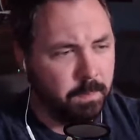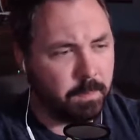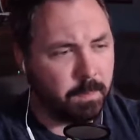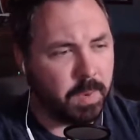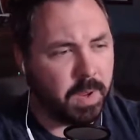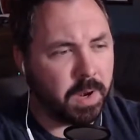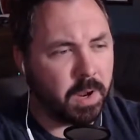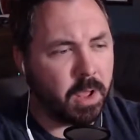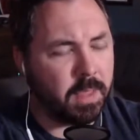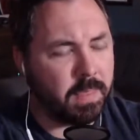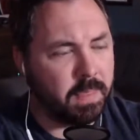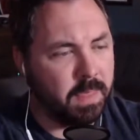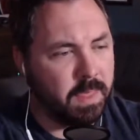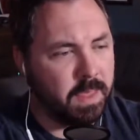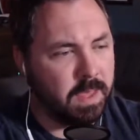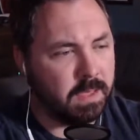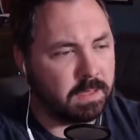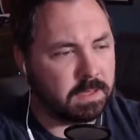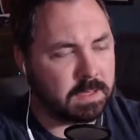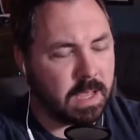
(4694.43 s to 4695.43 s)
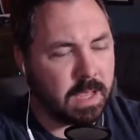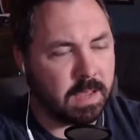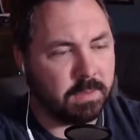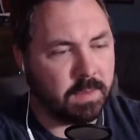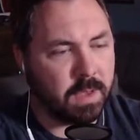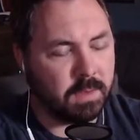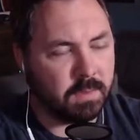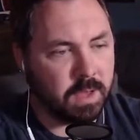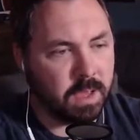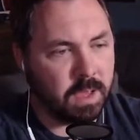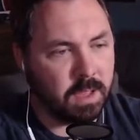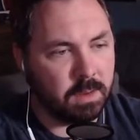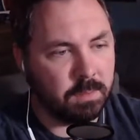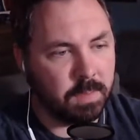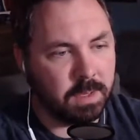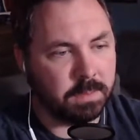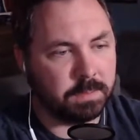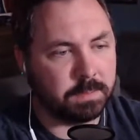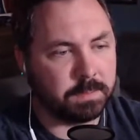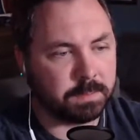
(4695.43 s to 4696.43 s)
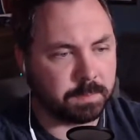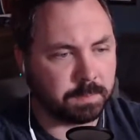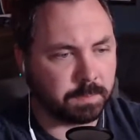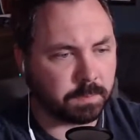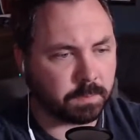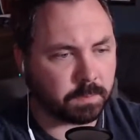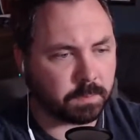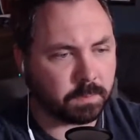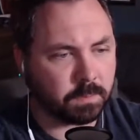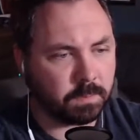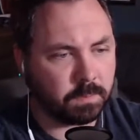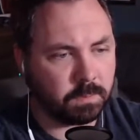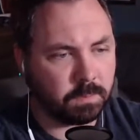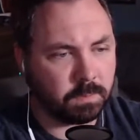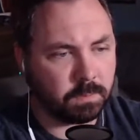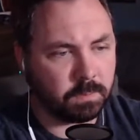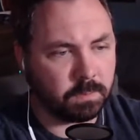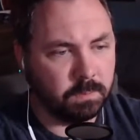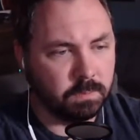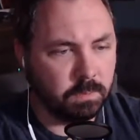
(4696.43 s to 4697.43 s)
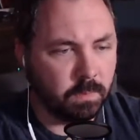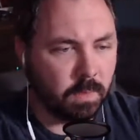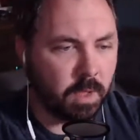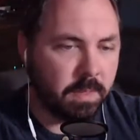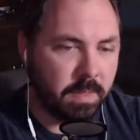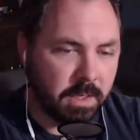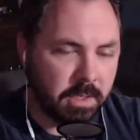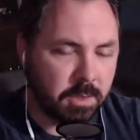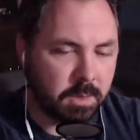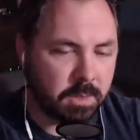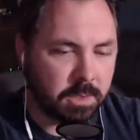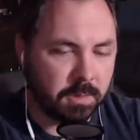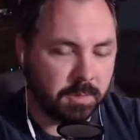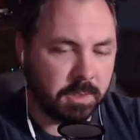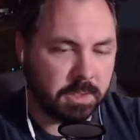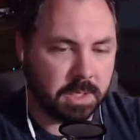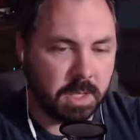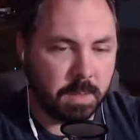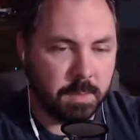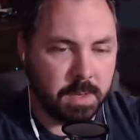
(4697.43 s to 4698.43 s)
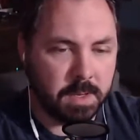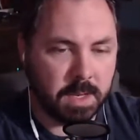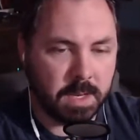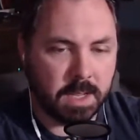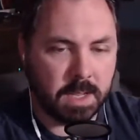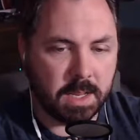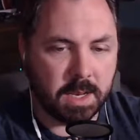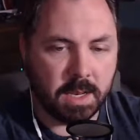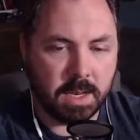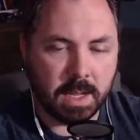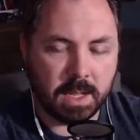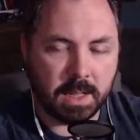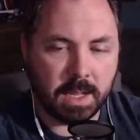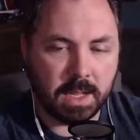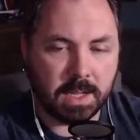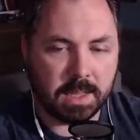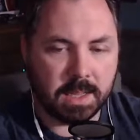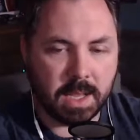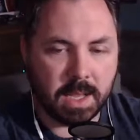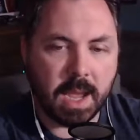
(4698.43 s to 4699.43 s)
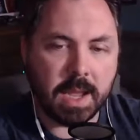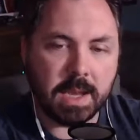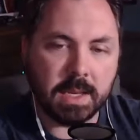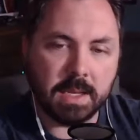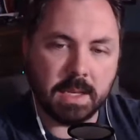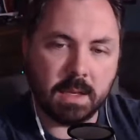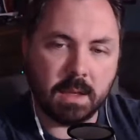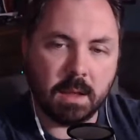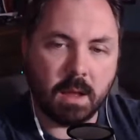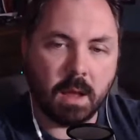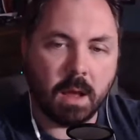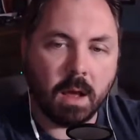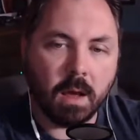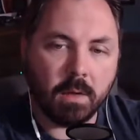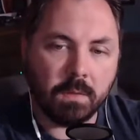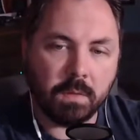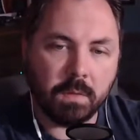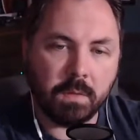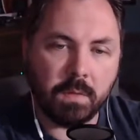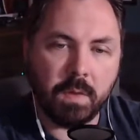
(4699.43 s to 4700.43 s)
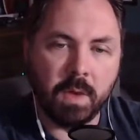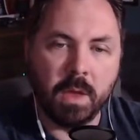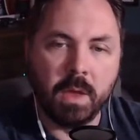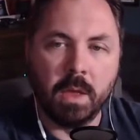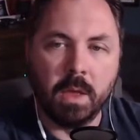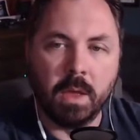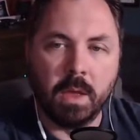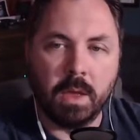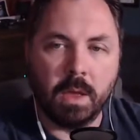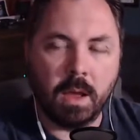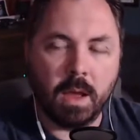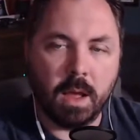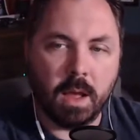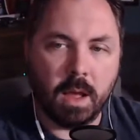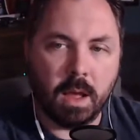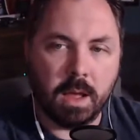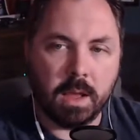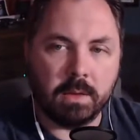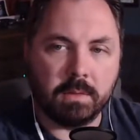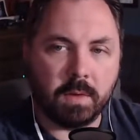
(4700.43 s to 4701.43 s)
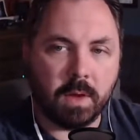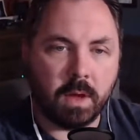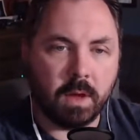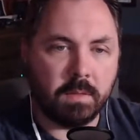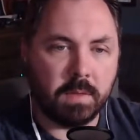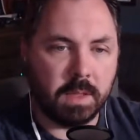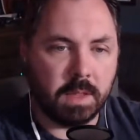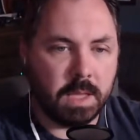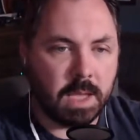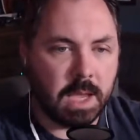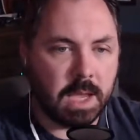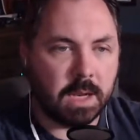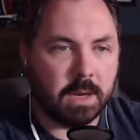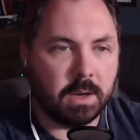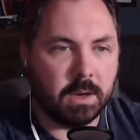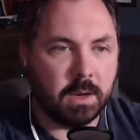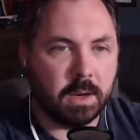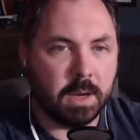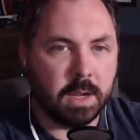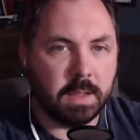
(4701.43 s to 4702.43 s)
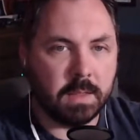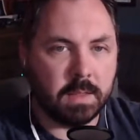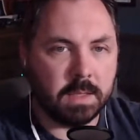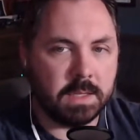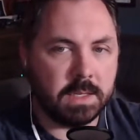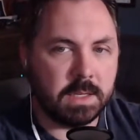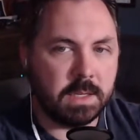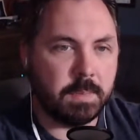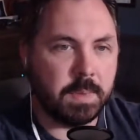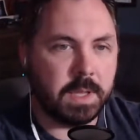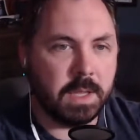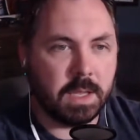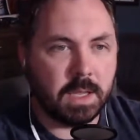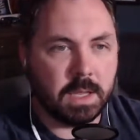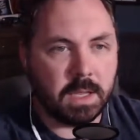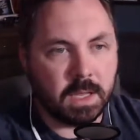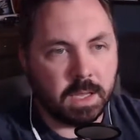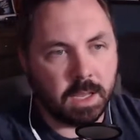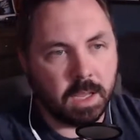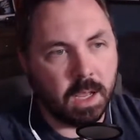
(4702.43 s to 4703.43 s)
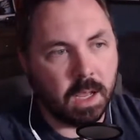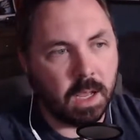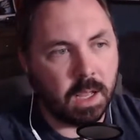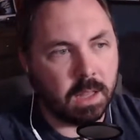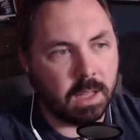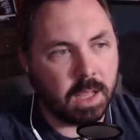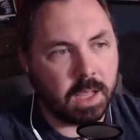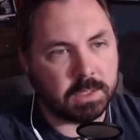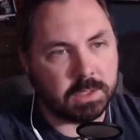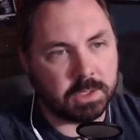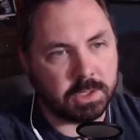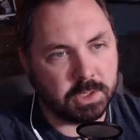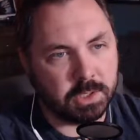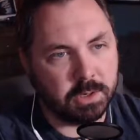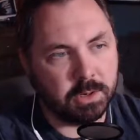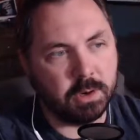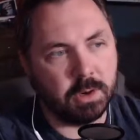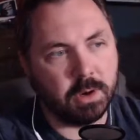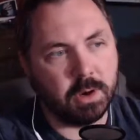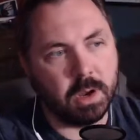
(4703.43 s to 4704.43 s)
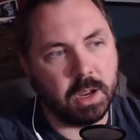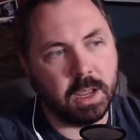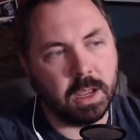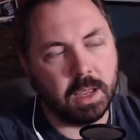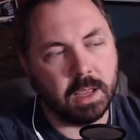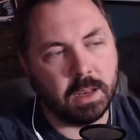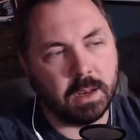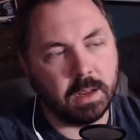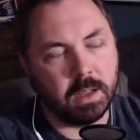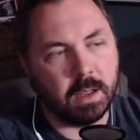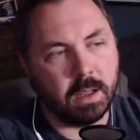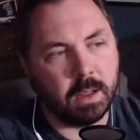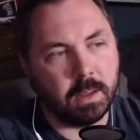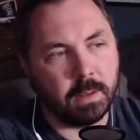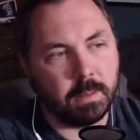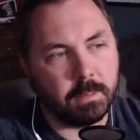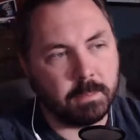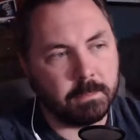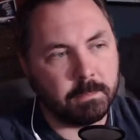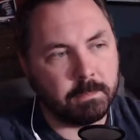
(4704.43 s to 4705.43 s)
But on this, I've kind of been on this was the first time I did it, and I like the idea of involving the editor and the DP a lot sooner and a